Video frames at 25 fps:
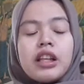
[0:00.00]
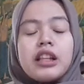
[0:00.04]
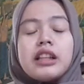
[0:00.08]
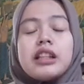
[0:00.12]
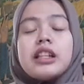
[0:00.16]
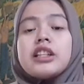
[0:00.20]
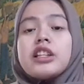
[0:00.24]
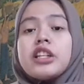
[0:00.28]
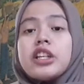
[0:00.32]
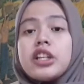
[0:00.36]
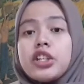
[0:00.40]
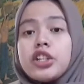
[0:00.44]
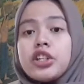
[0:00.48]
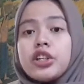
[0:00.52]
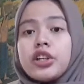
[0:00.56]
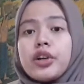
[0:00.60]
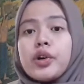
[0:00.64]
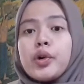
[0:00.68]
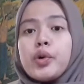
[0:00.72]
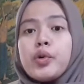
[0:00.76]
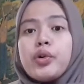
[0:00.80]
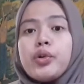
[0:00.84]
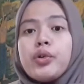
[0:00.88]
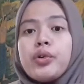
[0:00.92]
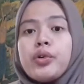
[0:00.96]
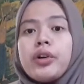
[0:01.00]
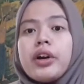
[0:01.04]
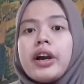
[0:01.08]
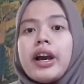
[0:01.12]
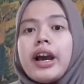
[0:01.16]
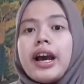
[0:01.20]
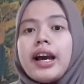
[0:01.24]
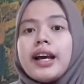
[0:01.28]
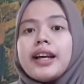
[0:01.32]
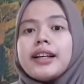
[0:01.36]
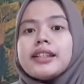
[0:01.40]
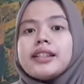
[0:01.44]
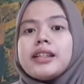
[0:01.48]
teacher who
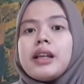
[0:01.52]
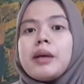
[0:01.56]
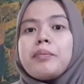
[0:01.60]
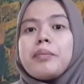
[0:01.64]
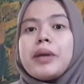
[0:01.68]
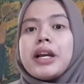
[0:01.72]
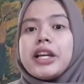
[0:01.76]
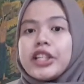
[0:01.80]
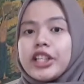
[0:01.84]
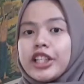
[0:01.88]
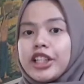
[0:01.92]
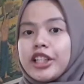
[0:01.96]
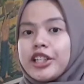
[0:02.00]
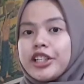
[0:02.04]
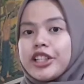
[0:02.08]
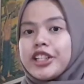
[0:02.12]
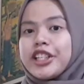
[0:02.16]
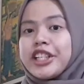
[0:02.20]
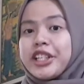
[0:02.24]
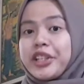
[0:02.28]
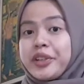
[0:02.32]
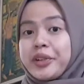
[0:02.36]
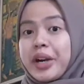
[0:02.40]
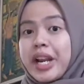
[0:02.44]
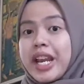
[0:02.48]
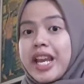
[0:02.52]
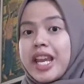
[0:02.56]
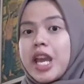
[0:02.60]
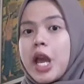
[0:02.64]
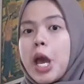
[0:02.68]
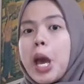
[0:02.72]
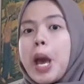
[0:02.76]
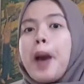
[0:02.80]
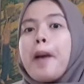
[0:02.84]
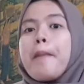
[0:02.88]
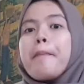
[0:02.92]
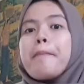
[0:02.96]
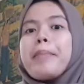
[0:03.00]
has a bachelor degree
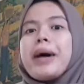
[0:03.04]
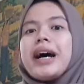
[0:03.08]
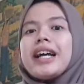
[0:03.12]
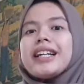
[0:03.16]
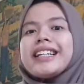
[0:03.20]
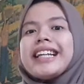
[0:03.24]
but